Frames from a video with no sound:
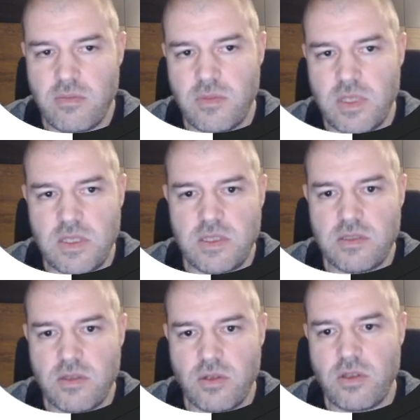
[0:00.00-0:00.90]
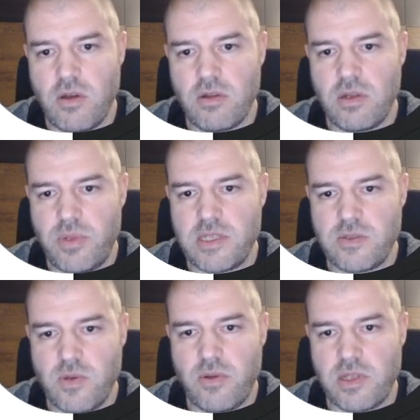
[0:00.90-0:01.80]
This is not the only place
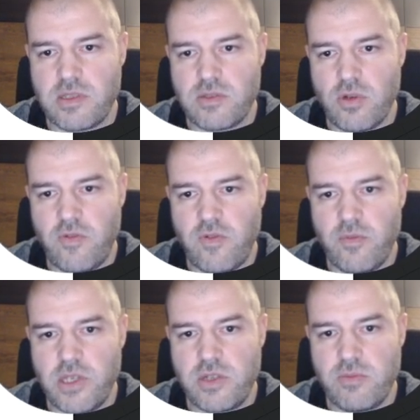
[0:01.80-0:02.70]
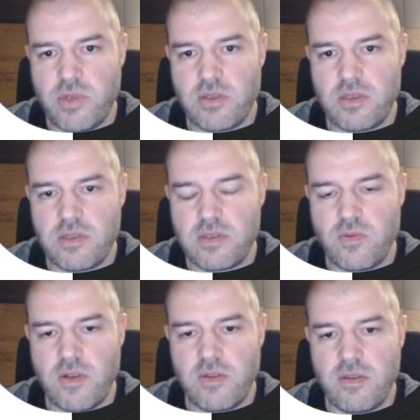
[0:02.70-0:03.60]
where we can store information, but it's
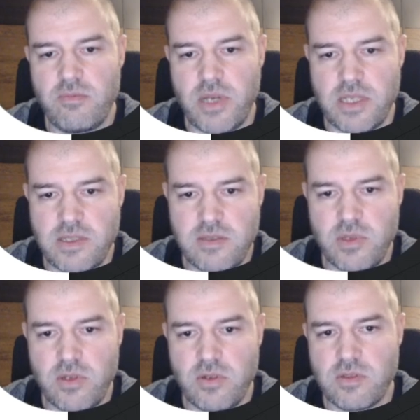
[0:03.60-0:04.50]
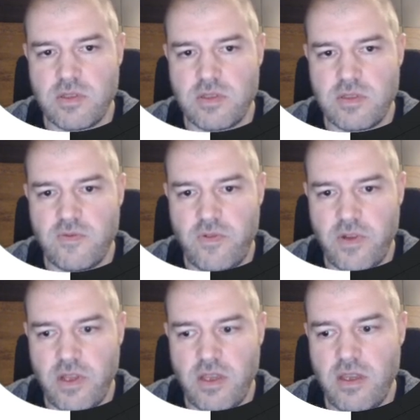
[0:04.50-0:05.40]
one of best because it's
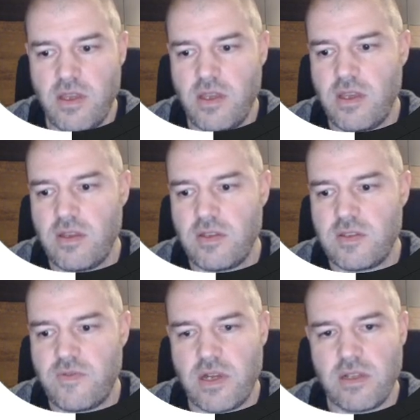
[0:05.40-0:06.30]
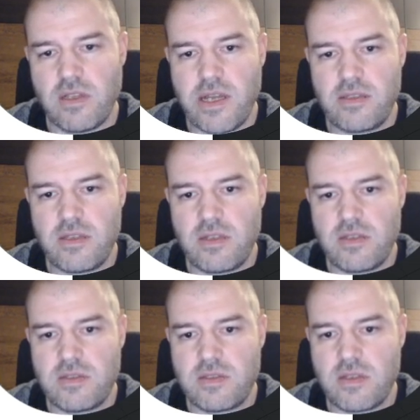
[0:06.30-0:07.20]
free, it's very light, and
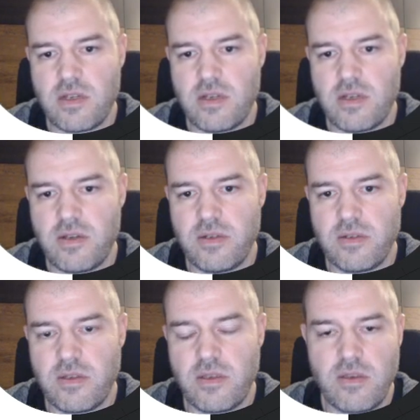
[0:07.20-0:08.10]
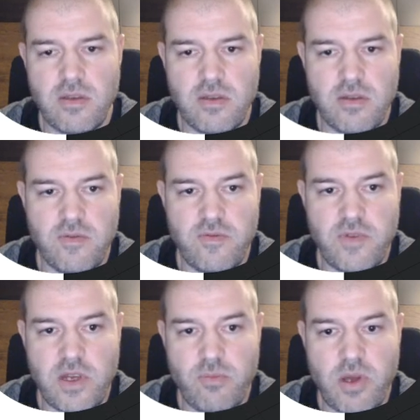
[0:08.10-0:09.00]
it's
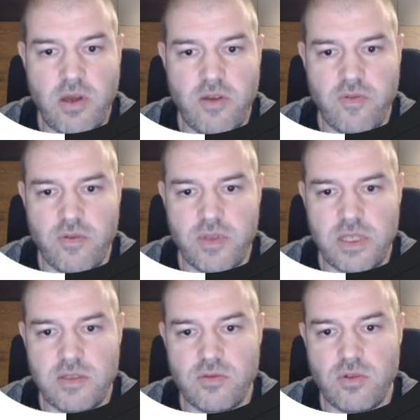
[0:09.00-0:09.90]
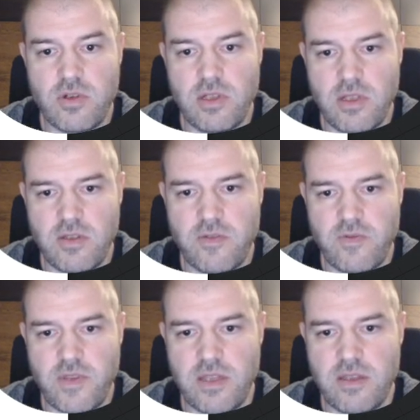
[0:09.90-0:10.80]
very powerful. It can store a lot of
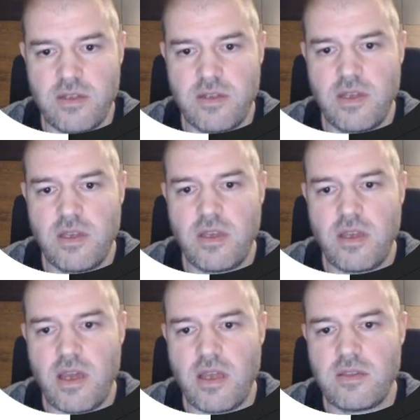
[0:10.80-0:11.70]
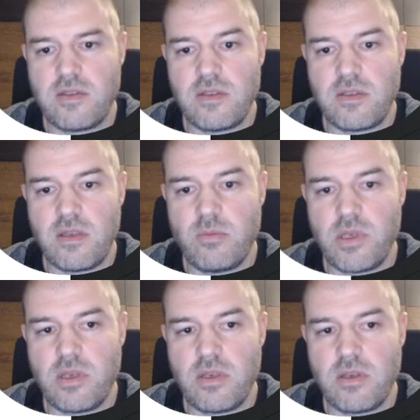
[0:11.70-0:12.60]
data, and it can
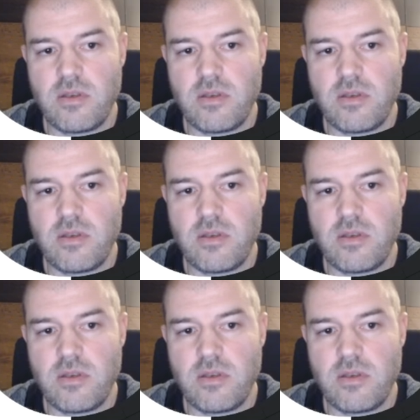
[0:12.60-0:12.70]
be